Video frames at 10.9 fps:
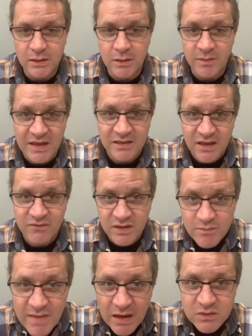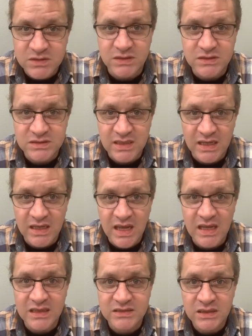They lived in the mountains. They
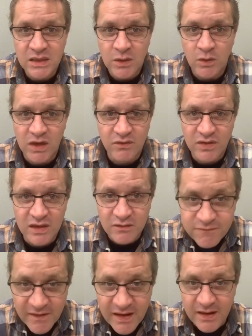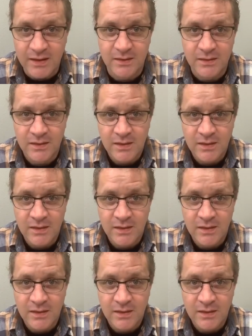ate whatever they could find.